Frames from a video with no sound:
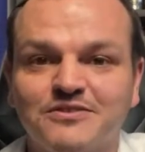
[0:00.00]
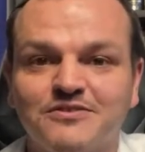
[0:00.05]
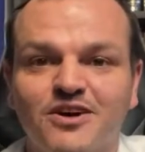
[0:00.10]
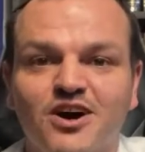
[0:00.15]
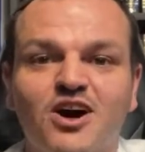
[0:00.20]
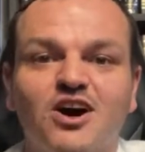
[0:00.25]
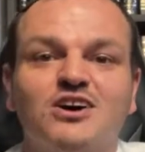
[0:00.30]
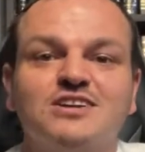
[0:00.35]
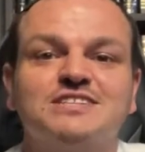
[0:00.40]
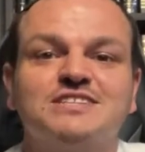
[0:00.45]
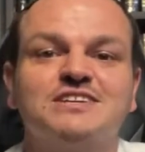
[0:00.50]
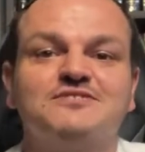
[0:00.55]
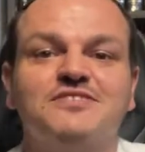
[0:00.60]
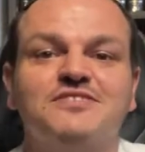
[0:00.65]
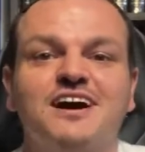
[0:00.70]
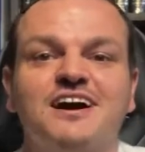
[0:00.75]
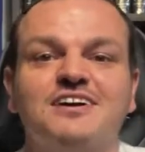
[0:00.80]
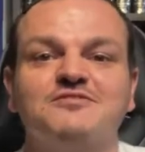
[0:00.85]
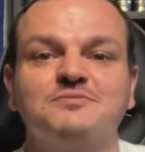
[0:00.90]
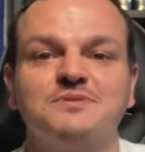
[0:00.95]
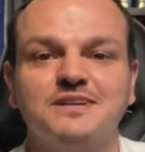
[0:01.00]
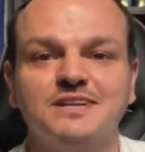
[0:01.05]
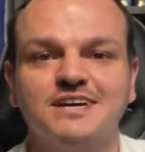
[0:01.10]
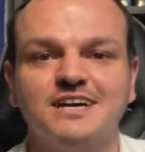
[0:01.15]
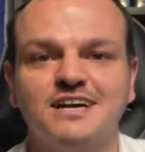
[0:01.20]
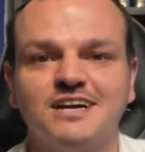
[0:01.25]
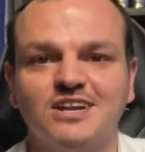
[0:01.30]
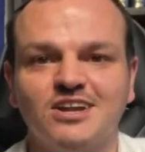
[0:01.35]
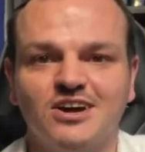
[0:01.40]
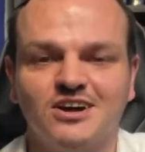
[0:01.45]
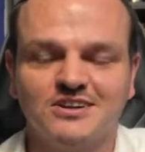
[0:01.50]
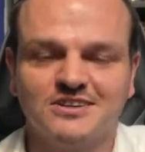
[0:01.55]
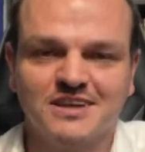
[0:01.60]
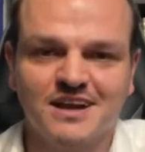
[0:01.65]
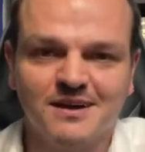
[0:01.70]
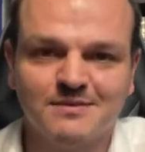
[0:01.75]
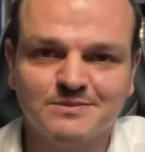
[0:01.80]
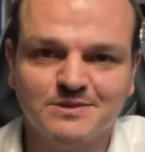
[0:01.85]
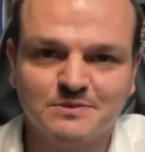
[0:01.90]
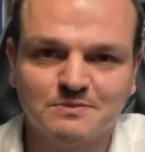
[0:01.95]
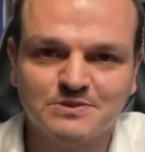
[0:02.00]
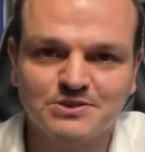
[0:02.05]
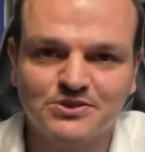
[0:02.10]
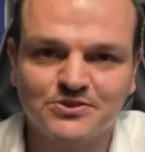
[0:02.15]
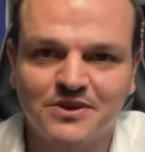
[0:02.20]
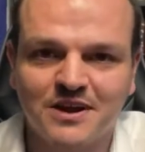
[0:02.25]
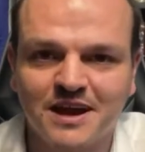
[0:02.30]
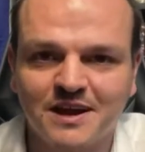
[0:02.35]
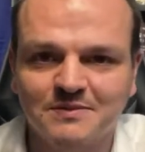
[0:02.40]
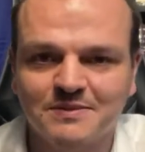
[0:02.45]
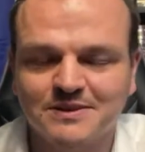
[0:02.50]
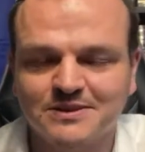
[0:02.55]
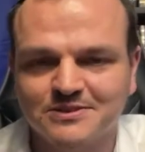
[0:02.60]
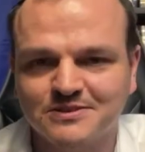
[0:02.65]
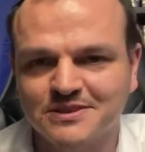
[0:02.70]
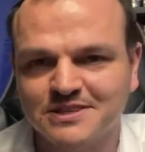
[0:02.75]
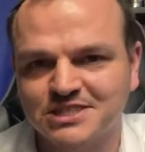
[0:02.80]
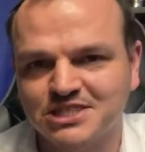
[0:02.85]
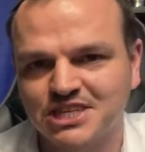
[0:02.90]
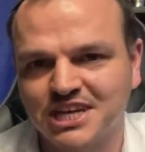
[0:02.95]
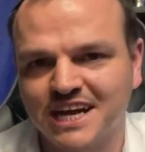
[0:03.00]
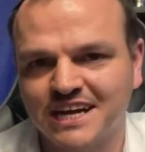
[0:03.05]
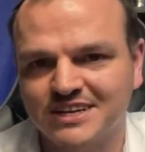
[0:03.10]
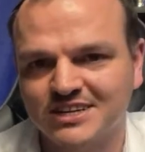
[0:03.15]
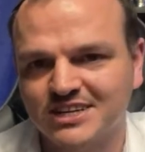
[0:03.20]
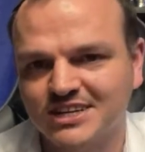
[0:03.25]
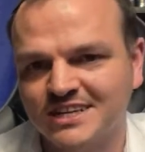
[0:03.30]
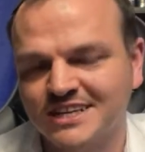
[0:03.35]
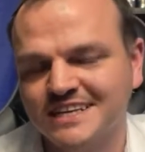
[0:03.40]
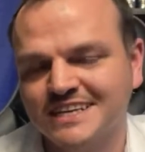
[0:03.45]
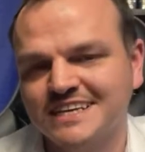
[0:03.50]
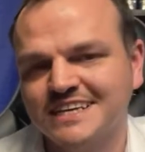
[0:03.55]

asked if I've been a long-time subscriber to this channel